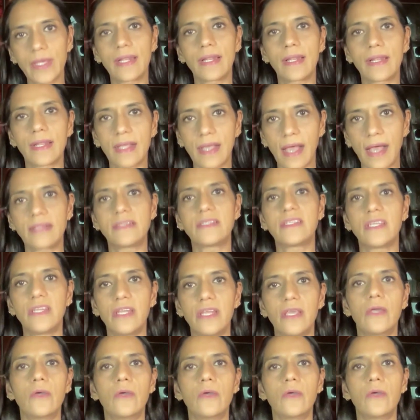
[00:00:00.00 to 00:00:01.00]
will
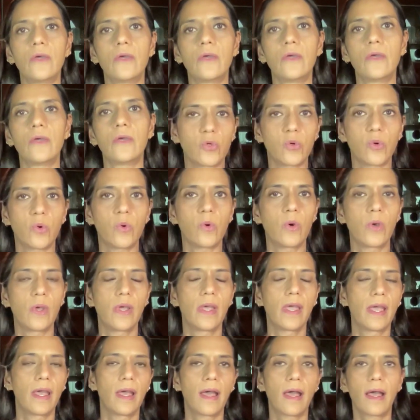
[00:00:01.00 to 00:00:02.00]
continue to
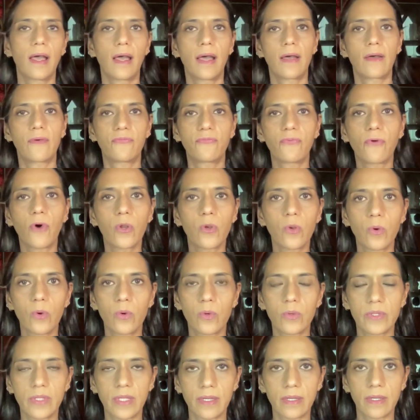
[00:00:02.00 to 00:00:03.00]

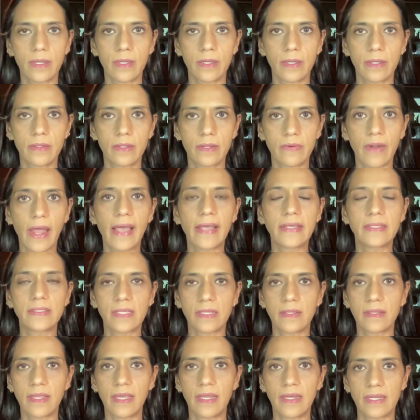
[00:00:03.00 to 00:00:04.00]
follow the rise
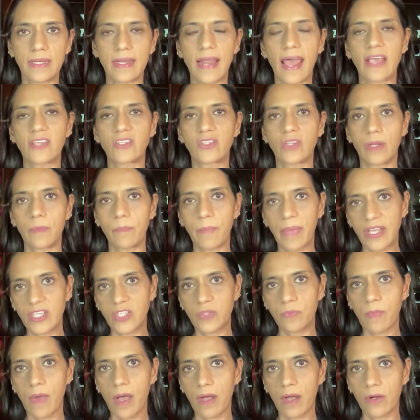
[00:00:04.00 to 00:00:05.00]
in the international
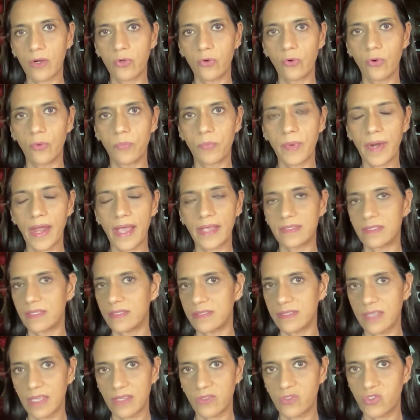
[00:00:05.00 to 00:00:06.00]
benchmark crude
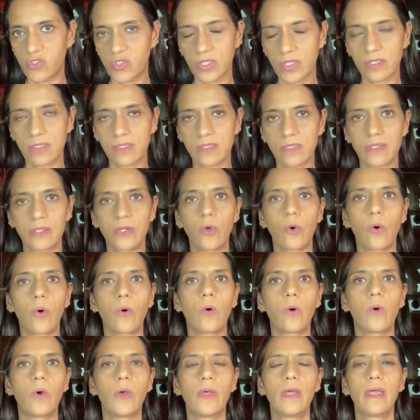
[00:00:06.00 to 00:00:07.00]
prices. There's just
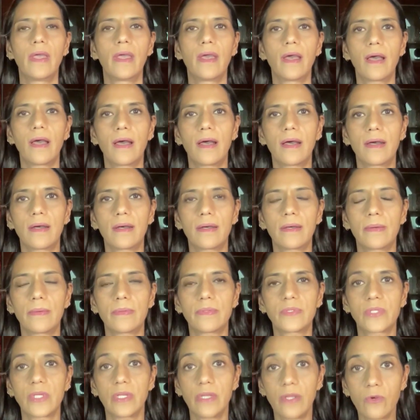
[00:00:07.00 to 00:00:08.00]
no
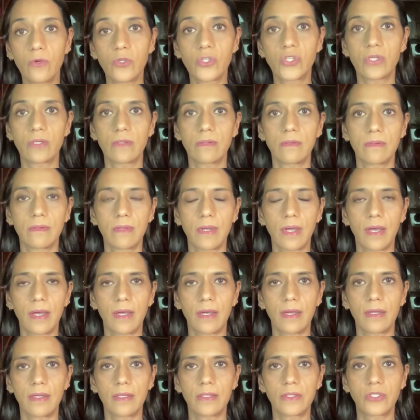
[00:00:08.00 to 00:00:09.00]
solution
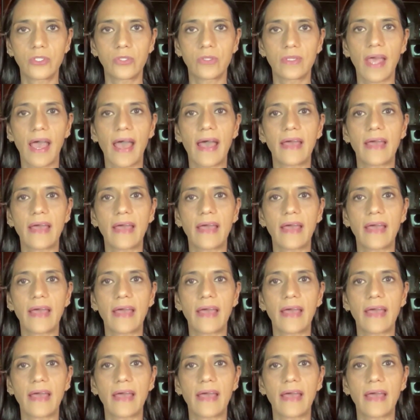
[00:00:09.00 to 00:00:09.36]
to